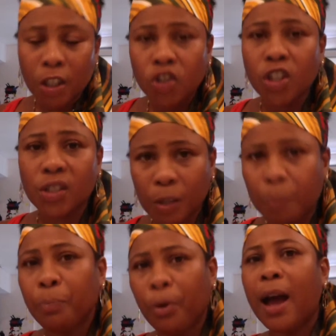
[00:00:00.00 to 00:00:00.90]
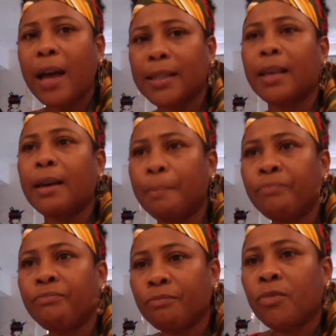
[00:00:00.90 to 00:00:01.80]
Just surprise them
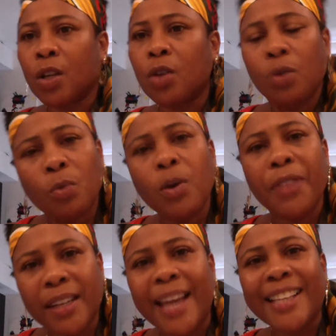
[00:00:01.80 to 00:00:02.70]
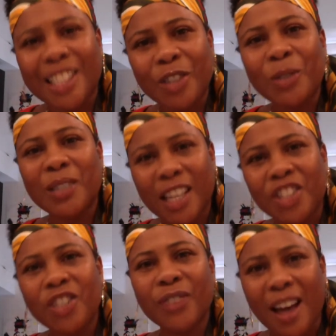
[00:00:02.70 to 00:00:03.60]
with a nice little
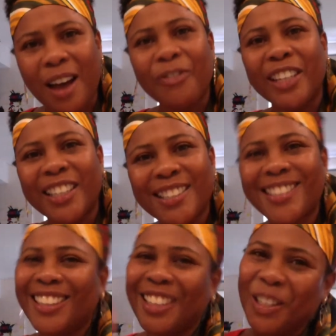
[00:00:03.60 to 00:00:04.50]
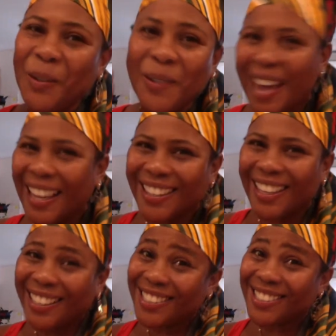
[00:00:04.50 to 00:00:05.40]
touch of confidence. You got
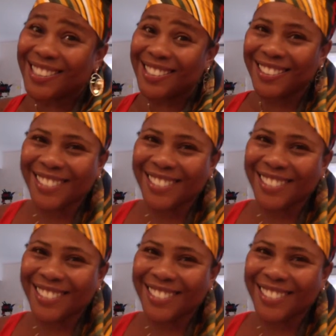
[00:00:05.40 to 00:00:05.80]
this.